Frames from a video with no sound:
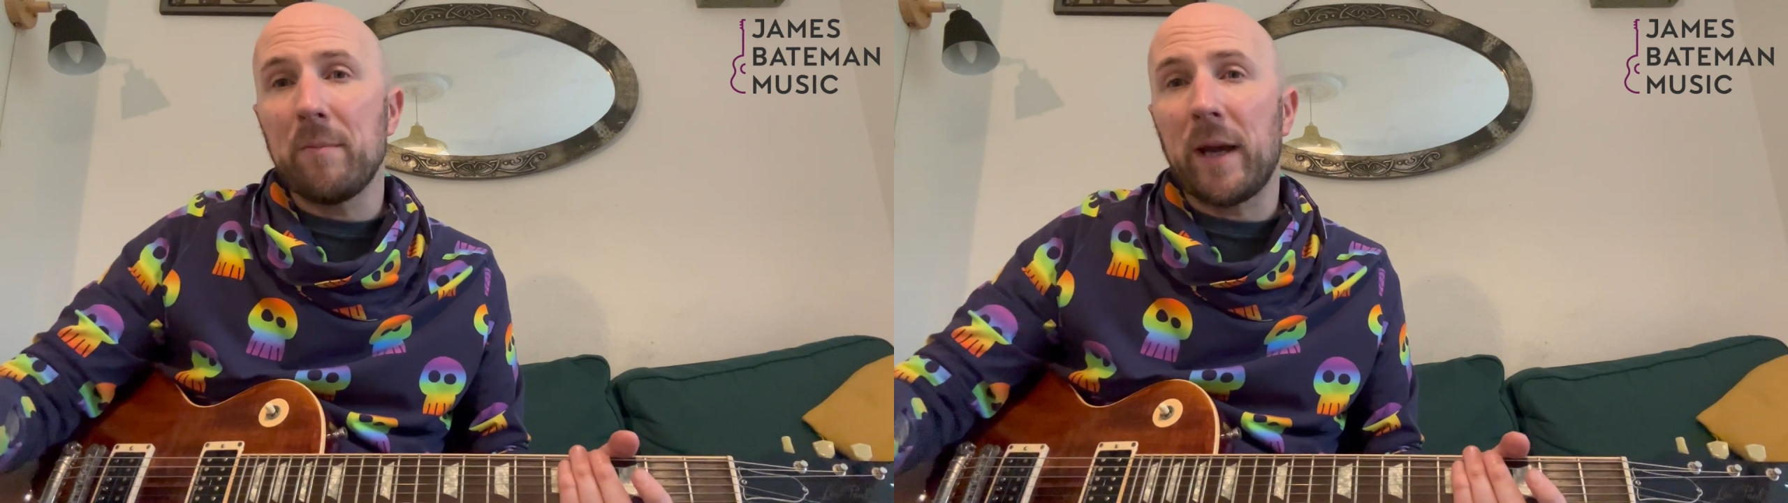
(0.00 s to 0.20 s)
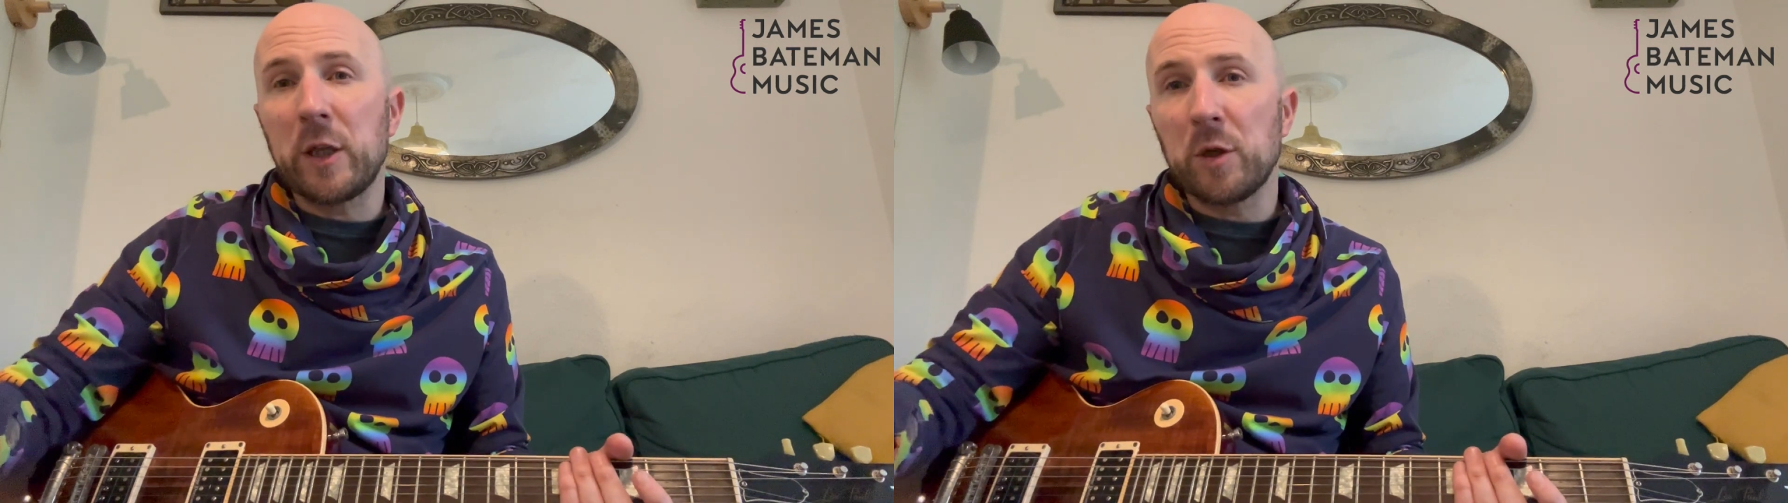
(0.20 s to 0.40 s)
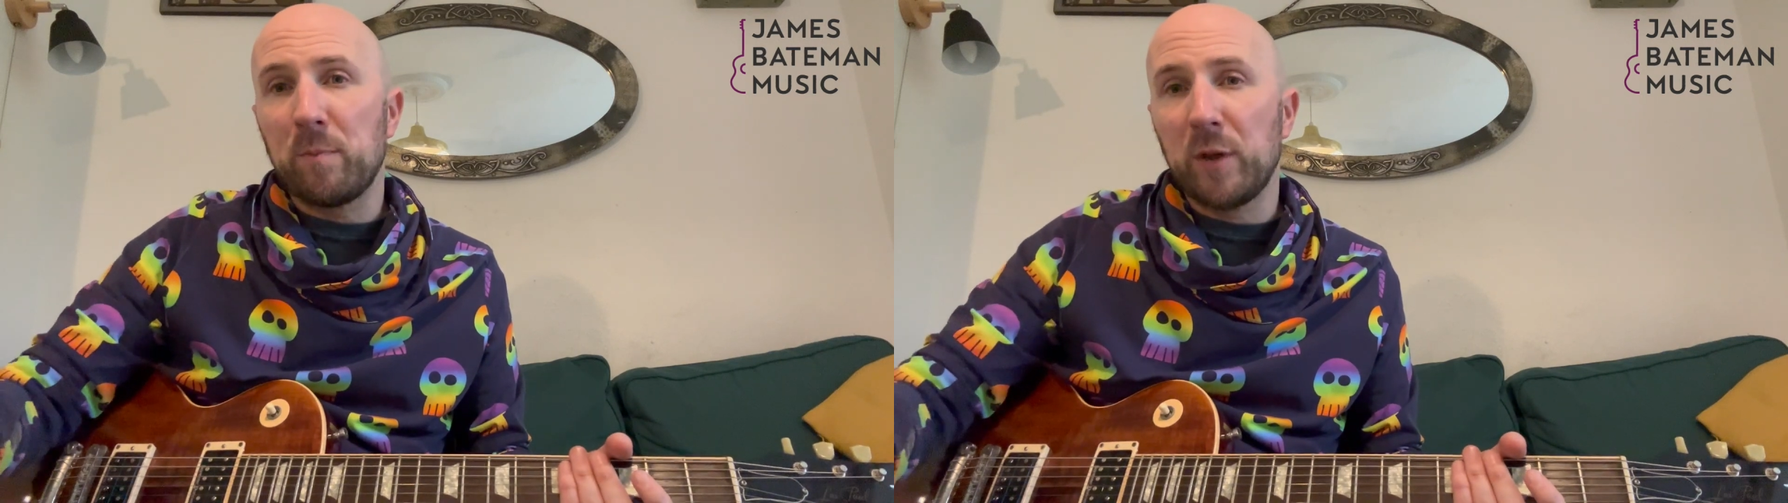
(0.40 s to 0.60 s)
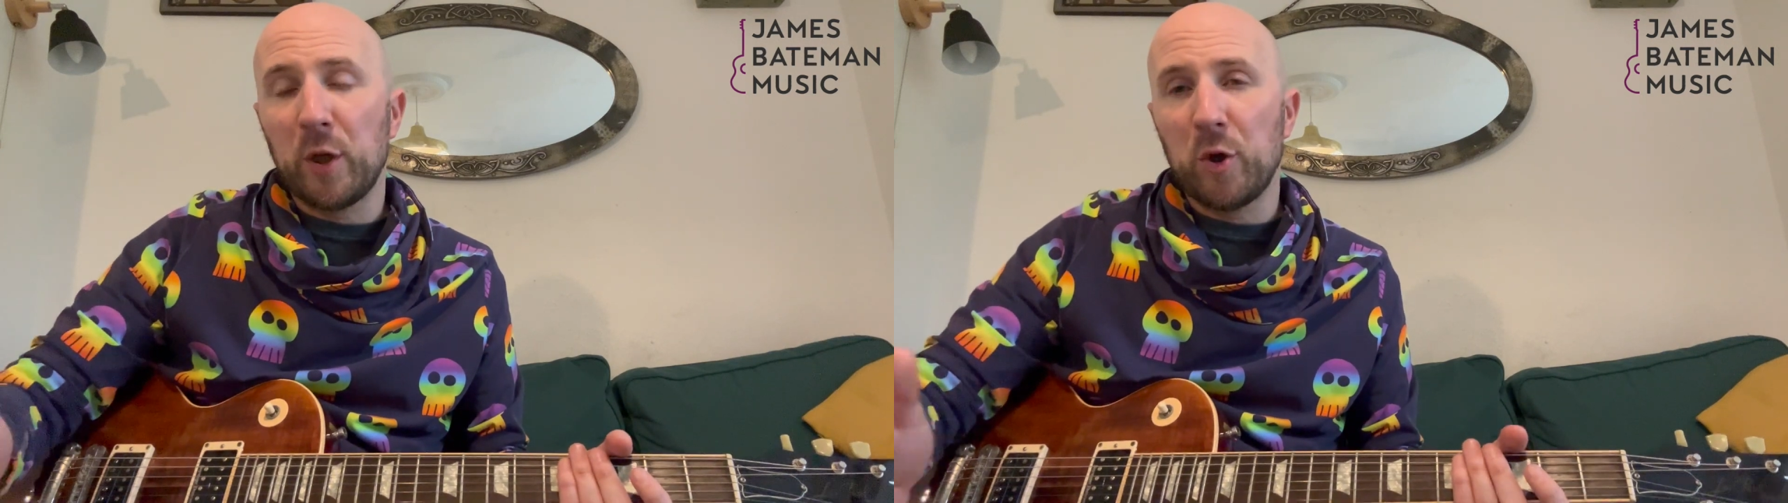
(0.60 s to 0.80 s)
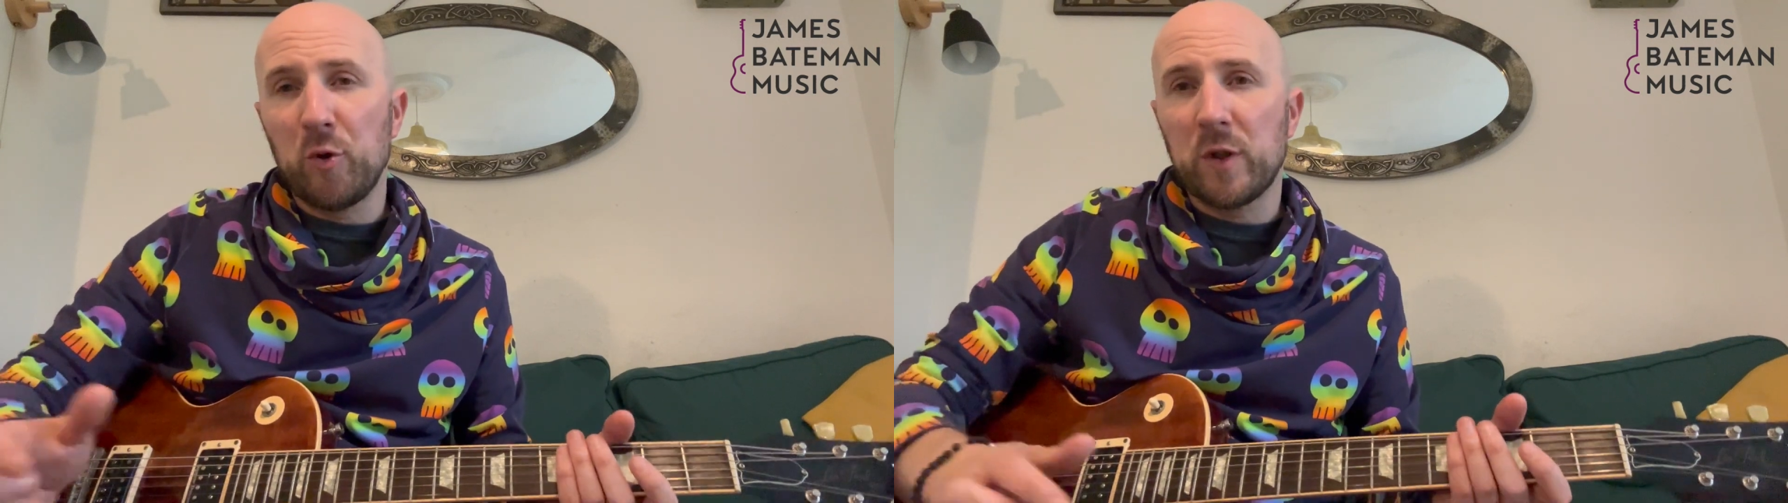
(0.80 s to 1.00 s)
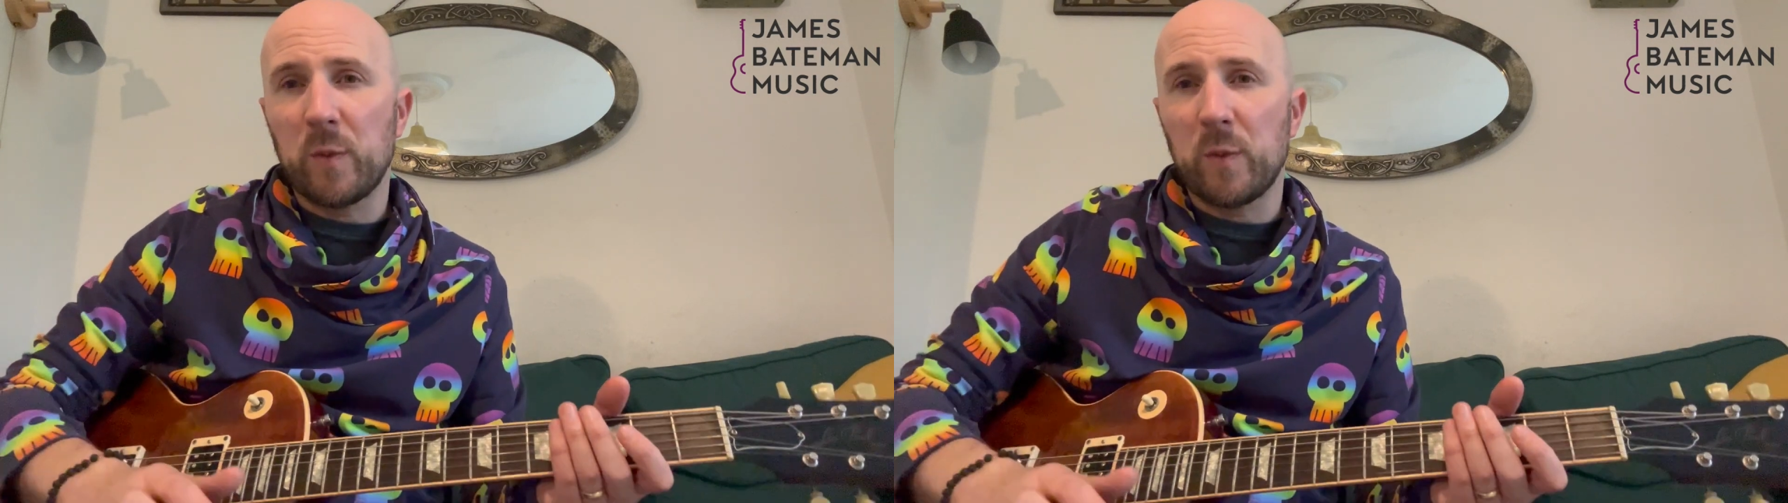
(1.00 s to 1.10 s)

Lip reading: major blues.